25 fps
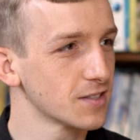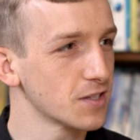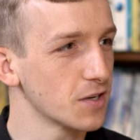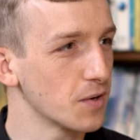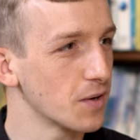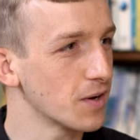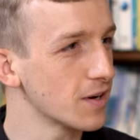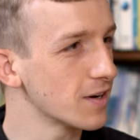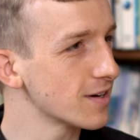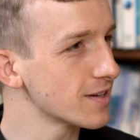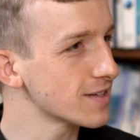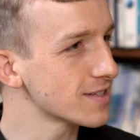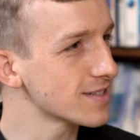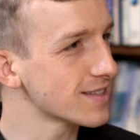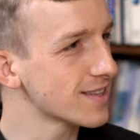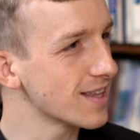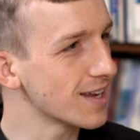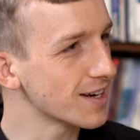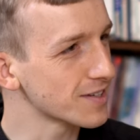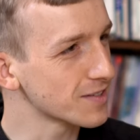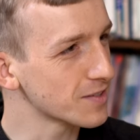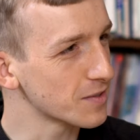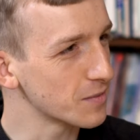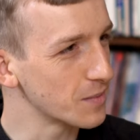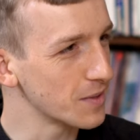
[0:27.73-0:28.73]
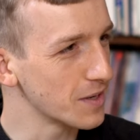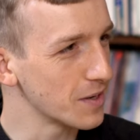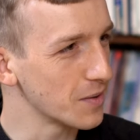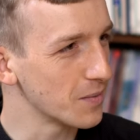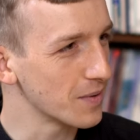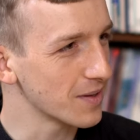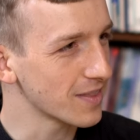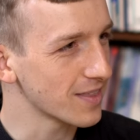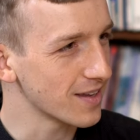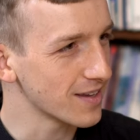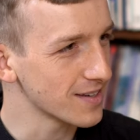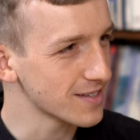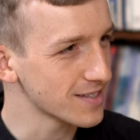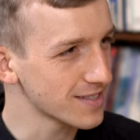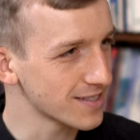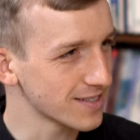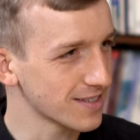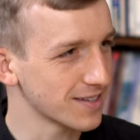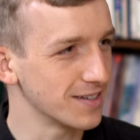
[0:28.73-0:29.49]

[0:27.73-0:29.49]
So, Ernest, thanks for being with us.